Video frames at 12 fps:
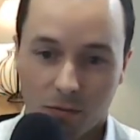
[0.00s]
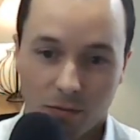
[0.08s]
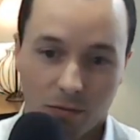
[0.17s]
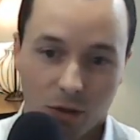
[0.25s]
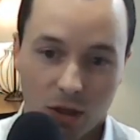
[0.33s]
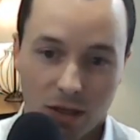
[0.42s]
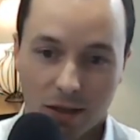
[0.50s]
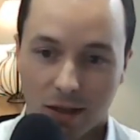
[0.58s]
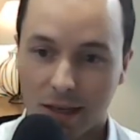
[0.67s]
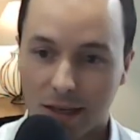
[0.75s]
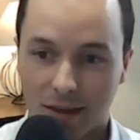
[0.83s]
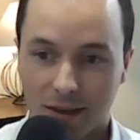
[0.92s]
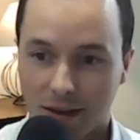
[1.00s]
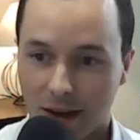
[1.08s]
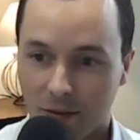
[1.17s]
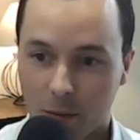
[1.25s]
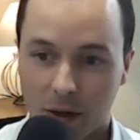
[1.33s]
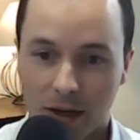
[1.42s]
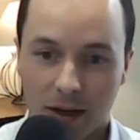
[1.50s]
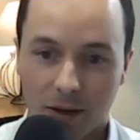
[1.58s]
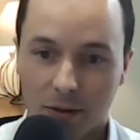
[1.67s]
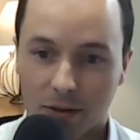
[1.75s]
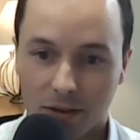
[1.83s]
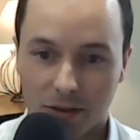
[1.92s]
just like everybody
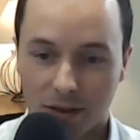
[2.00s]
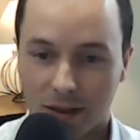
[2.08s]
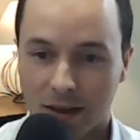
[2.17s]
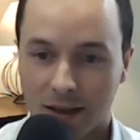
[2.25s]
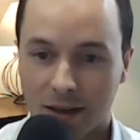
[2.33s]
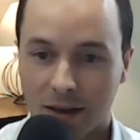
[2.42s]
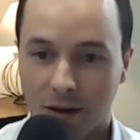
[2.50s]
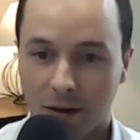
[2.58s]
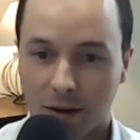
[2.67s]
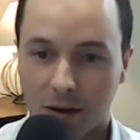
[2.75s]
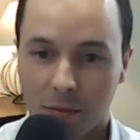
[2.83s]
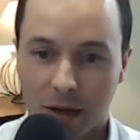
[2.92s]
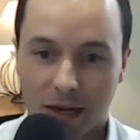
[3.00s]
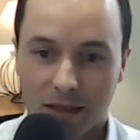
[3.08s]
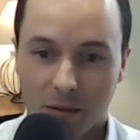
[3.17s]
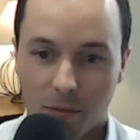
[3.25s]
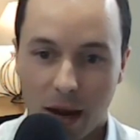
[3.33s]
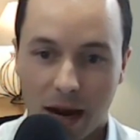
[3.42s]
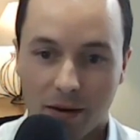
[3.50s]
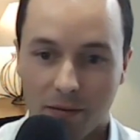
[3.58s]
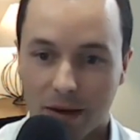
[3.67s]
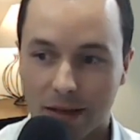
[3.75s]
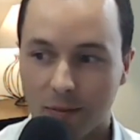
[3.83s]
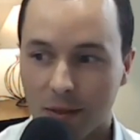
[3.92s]
else, are going to make some bad
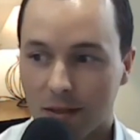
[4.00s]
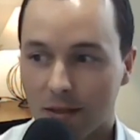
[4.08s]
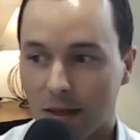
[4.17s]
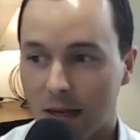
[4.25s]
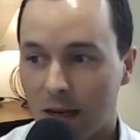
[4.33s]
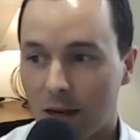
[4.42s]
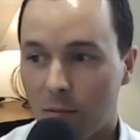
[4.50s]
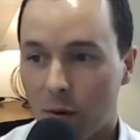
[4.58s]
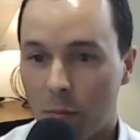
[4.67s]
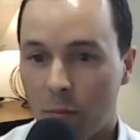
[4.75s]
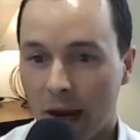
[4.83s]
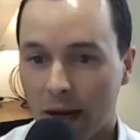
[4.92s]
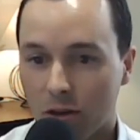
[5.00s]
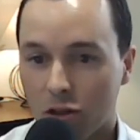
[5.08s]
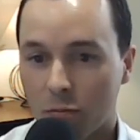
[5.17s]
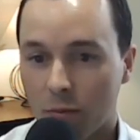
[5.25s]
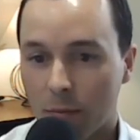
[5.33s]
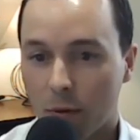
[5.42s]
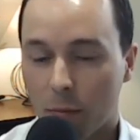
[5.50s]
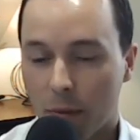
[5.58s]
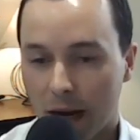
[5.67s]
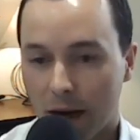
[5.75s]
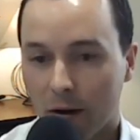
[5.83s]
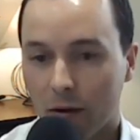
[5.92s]
investments, but banks should be
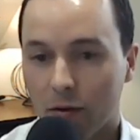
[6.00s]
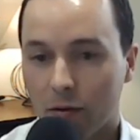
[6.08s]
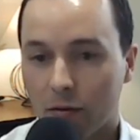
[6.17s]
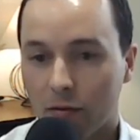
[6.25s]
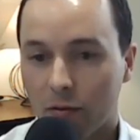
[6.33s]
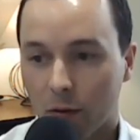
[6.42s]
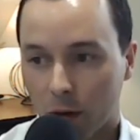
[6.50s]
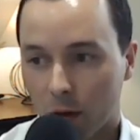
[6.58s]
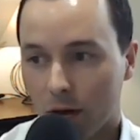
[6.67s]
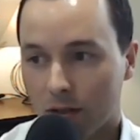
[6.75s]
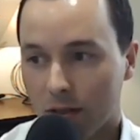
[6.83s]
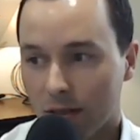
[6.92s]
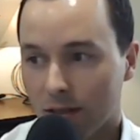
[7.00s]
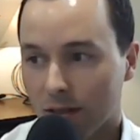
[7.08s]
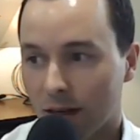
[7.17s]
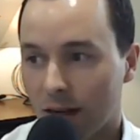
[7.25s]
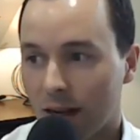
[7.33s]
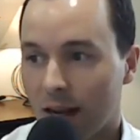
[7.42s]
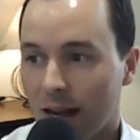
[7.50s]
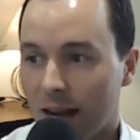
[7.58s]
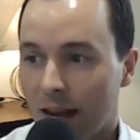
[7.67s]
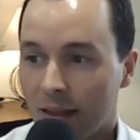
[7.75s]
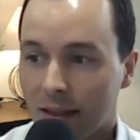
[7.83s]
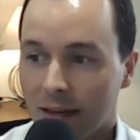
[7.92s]
prepared for losses.
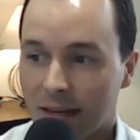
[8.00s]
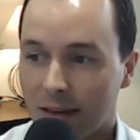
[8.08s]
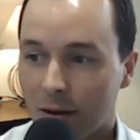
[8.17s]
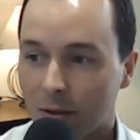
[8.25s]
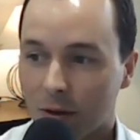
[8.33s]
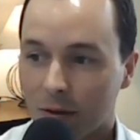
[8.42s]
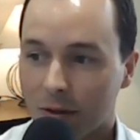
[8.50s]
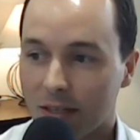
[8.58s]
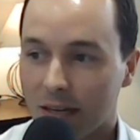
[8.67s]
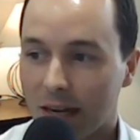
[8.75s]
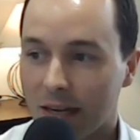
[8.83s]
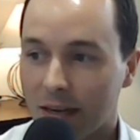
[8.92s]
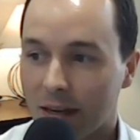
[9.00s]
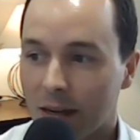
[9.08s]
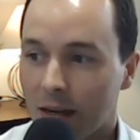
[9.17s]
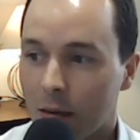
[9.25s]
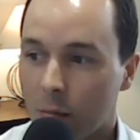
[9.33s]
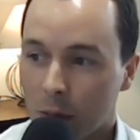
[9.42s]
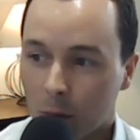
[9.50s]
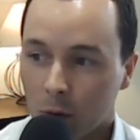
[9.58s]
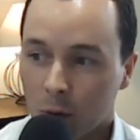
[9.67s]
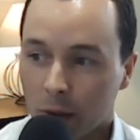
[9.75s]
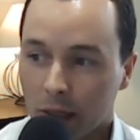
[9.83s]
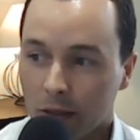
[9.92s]
And then he goes on to say people who
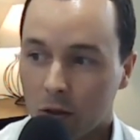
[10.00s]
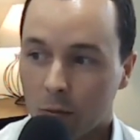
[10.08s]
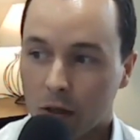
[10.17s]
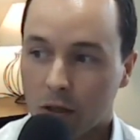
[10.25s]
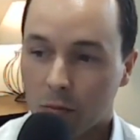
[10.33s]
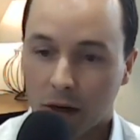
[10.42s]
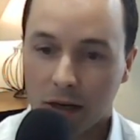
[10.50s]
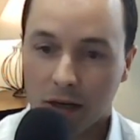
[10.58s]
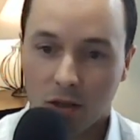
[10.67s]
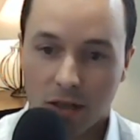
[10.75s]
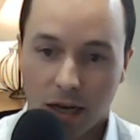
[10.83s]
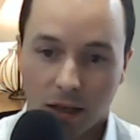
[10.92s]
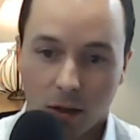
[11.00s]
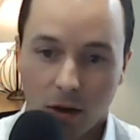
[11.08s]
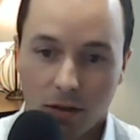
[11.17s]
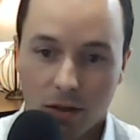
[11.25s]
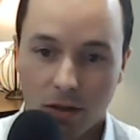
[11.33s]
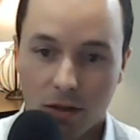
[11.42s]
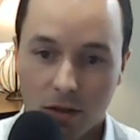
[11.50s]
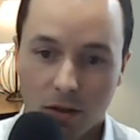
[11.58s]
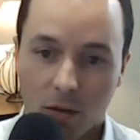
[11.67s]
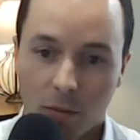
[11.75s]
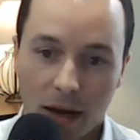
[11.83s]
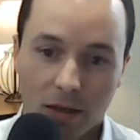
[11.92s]
lend too much money should take losses.
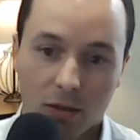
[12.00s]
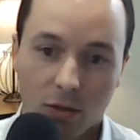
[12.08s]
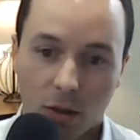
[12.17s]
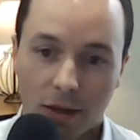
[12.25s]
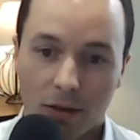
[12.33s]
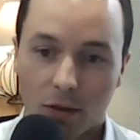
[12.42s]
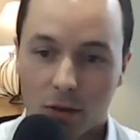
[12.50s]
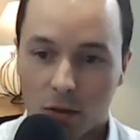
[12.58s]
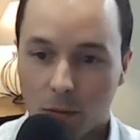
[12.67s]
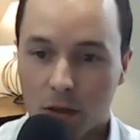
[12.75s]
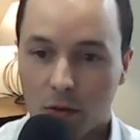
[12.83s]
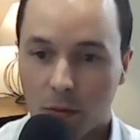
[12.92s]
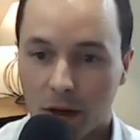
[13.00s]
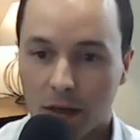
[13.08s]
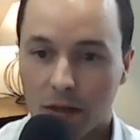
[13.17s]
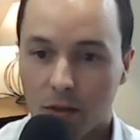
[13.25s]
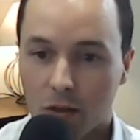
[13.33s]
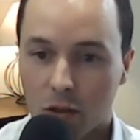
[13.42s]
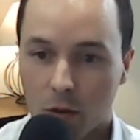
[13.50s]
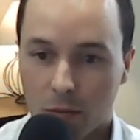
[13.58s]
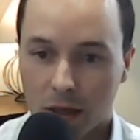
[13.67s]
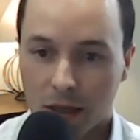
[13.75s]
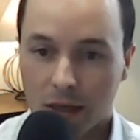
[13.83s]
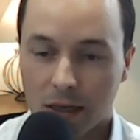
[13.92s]
So banks who lend too much money should
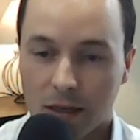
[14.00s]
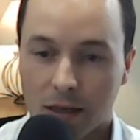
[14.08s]
be